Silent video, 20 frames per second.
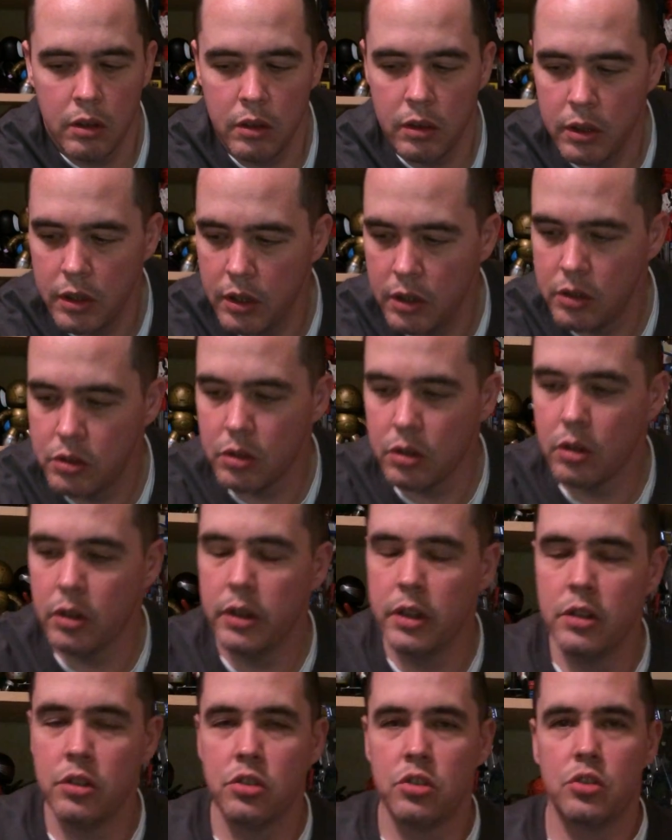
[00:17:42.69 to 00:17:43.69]
These are
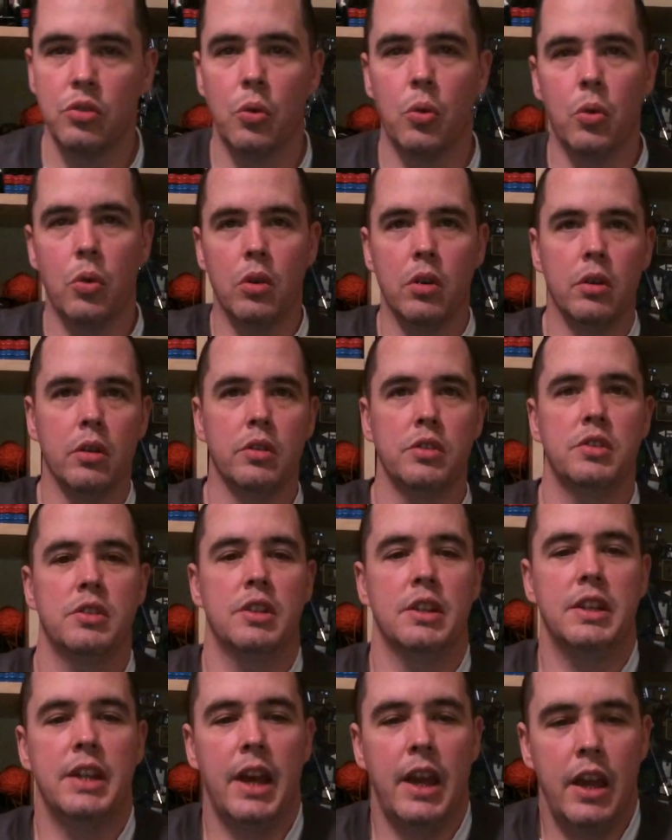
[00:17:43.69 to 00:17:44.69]
in stores
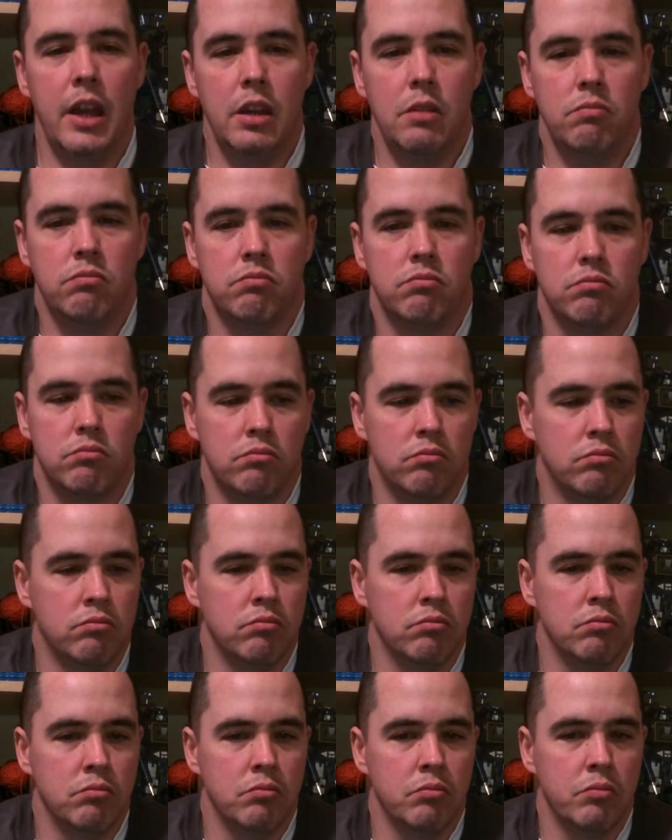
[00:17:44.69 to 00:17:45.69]
today.
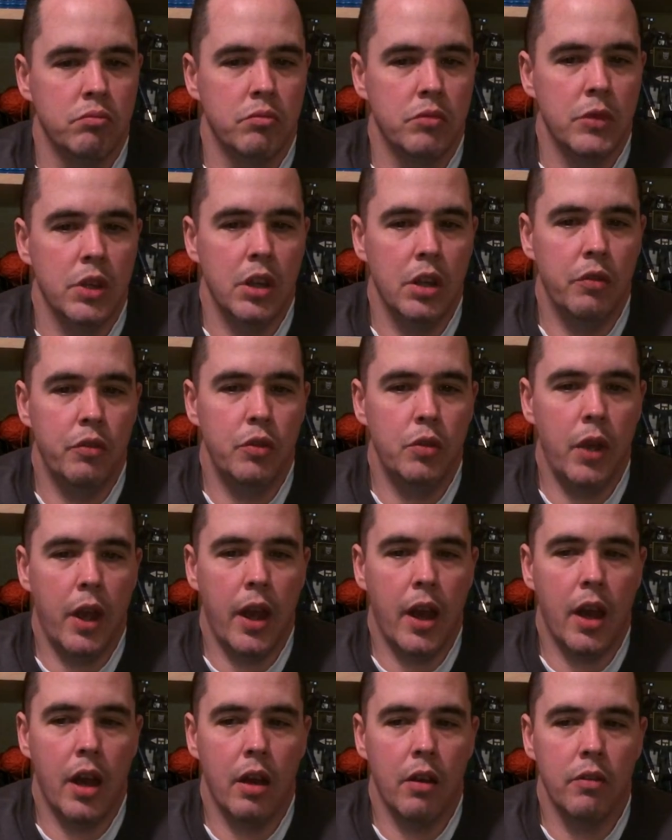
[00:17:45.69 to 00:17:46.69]
If you
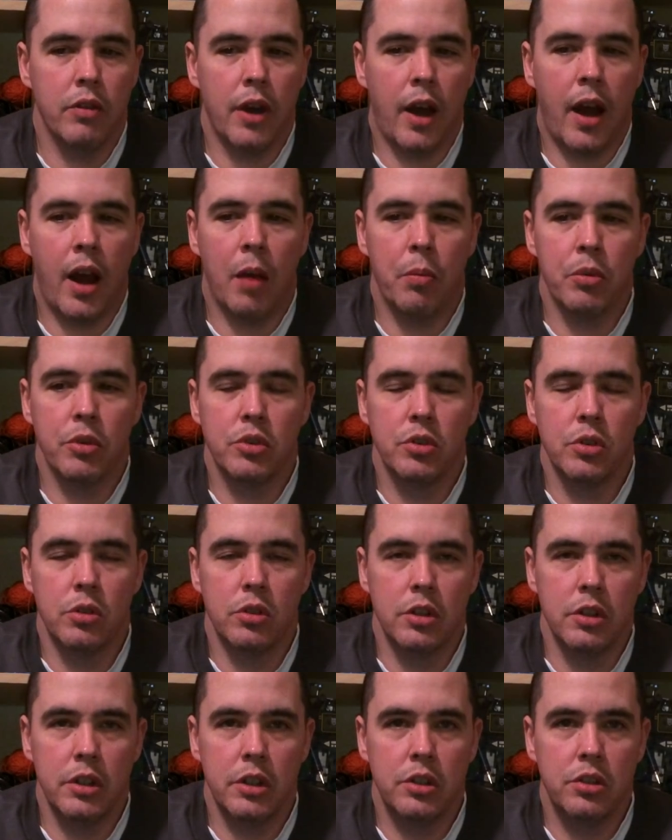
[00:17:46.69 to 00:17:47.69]
have the
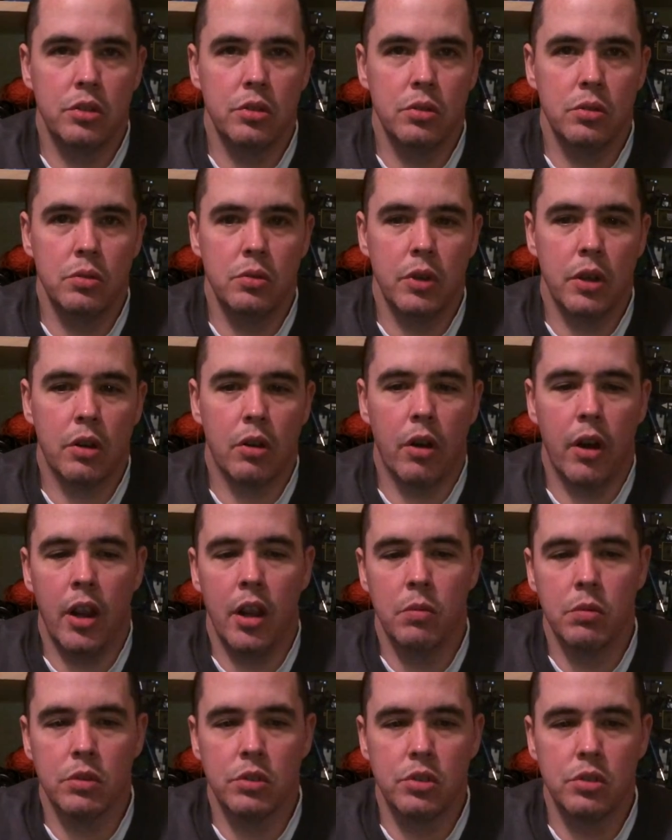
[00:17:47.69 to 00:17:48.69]
opportunity to and are
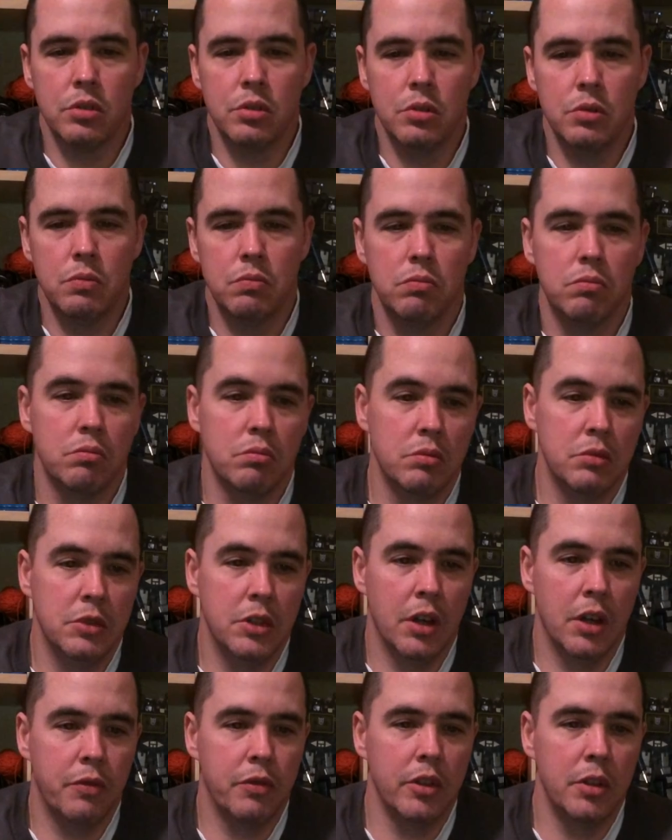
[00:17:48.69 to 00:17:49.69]
able to,
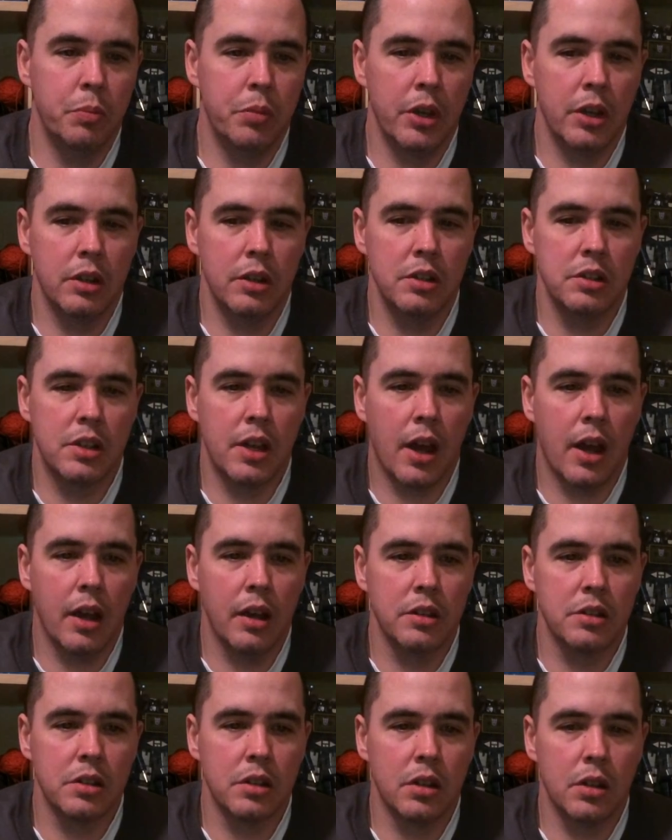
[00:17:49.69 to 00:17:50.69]
definitely pick these
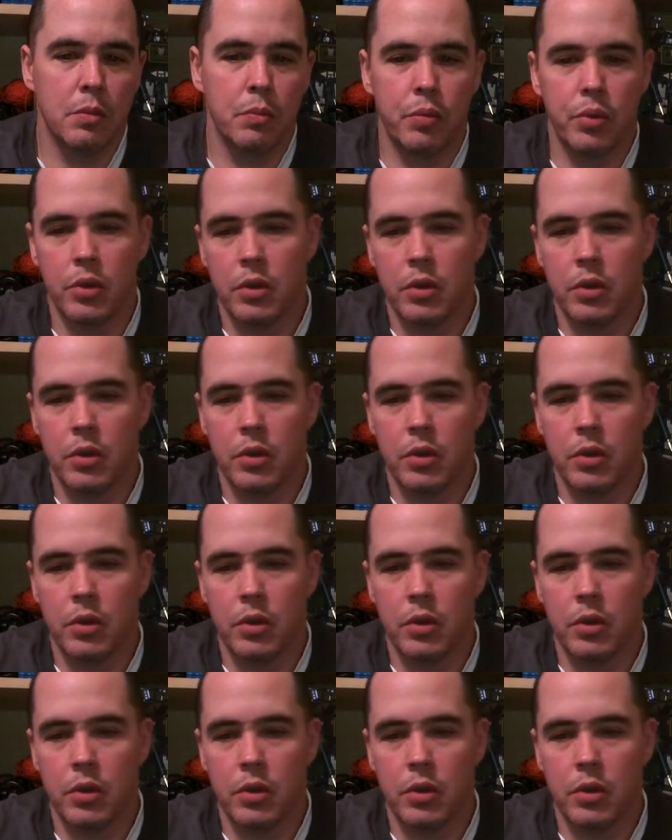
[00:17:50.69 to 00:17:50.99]
guys up.